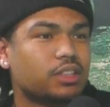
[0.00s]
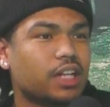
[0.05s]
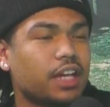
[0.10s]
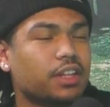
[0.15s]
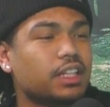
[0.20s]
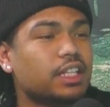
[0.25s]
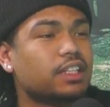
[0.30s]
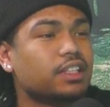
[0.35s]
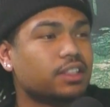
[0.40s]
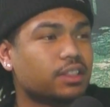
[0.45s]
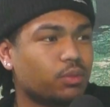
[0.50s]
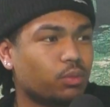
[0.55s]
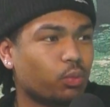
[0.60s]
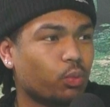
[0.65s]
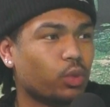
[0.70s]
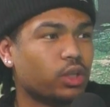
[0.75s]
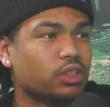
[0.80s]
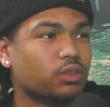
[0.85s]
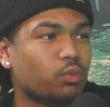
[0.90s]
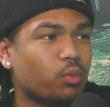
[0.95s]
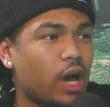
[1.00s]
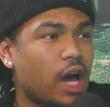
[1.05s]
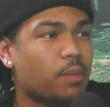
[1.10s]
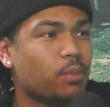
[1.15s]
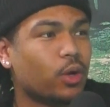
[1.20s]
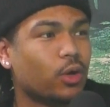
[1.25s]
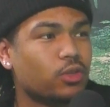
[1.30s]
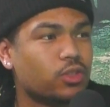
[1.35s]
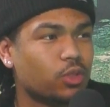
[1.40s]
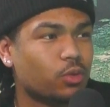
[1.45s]
I think what I
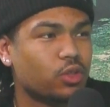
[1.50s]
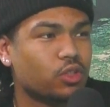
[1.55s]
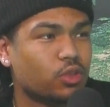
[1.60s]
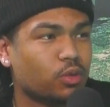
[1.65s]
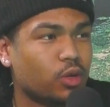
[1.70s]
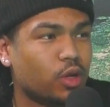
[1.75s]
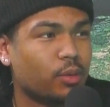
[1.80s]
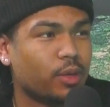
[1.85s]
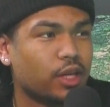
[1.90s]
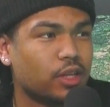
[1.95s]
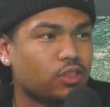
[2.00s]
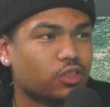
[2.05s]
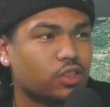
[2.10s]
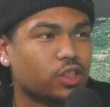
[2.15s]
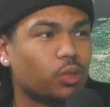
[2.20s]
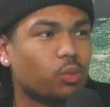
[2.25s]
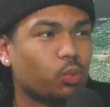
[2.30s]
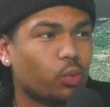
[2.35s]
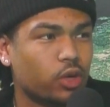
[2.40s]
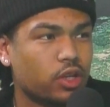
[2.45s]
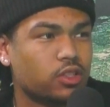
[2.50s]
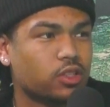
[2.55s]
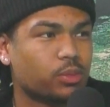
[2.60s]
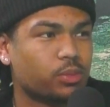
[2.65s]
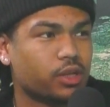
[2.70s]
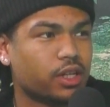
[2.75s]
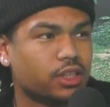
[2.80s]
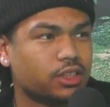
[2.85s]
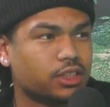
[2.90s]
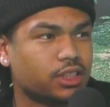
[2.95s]
posted was on my Instagram was the
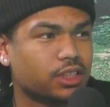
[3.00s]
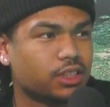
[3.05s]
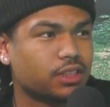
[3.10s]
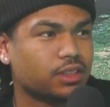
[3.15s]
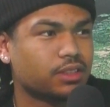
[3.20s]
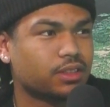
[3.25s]
project.